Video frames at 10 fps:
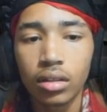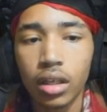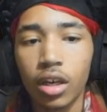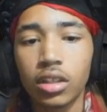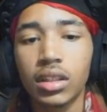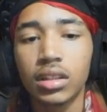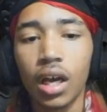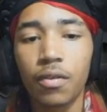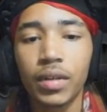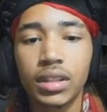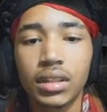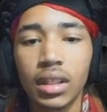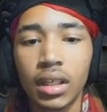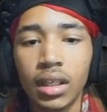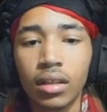The nurse's office.
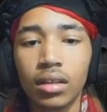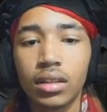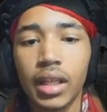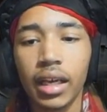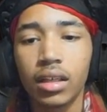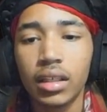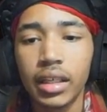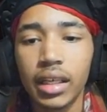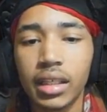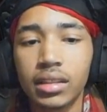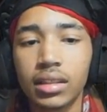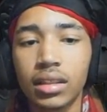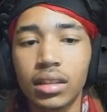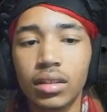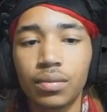Thank
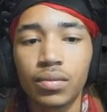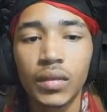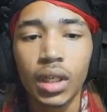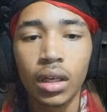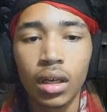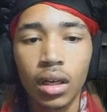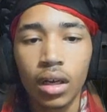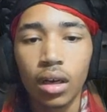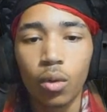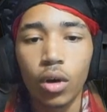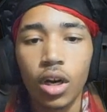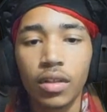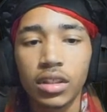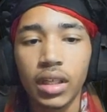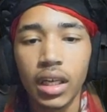goodness. I wonder
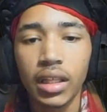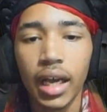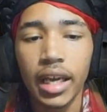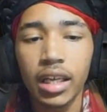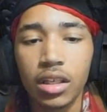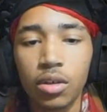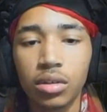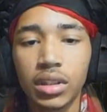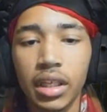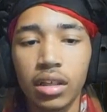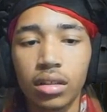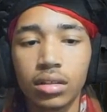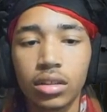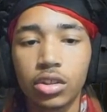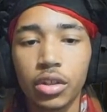if there's anything I can use here
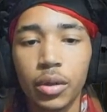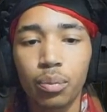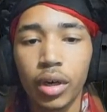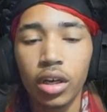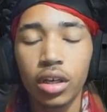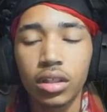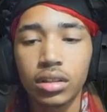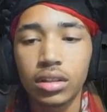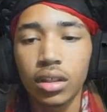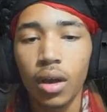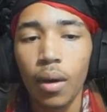to treat burns.